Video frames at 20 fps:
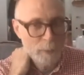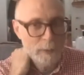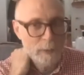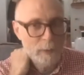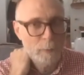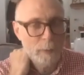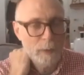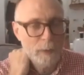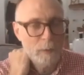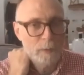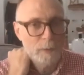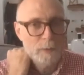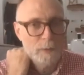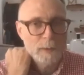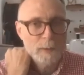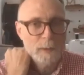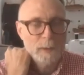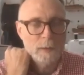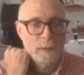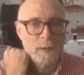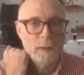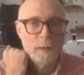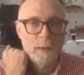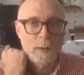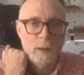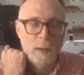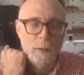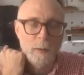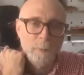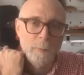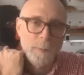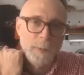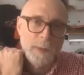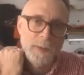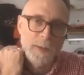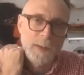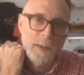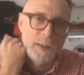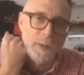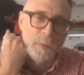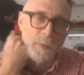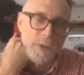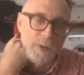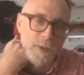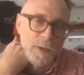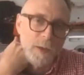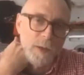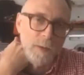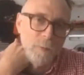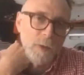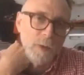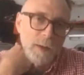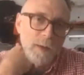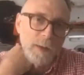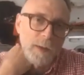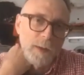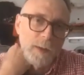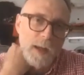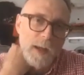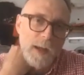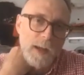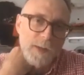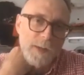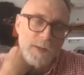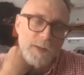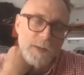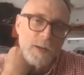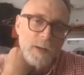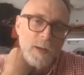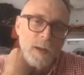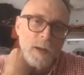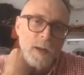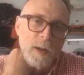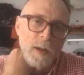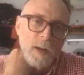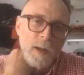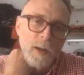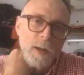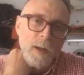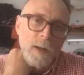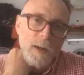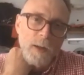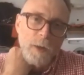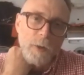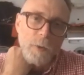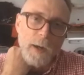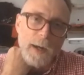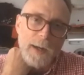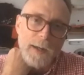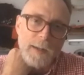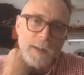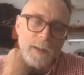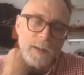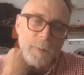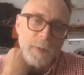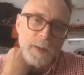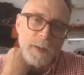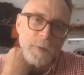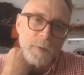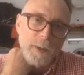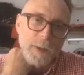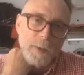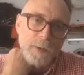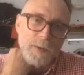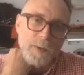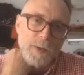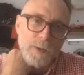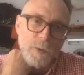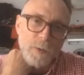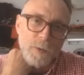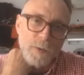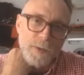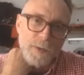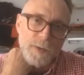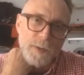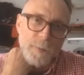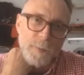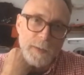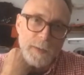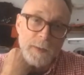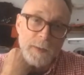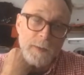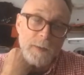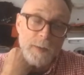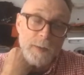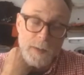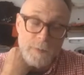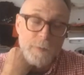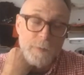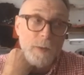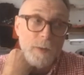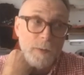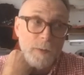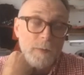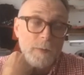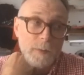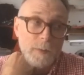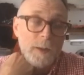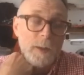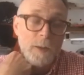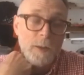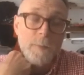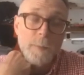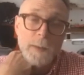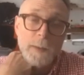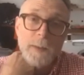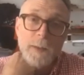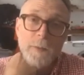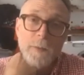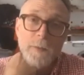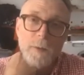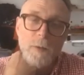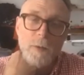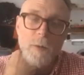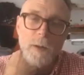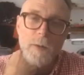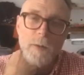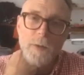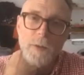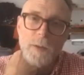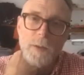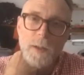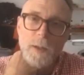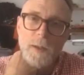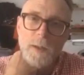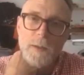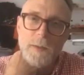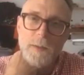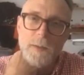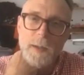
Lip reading: Eye Records in Sydney, which is kind of one of the last great independent record stores that's been there for quite a few years.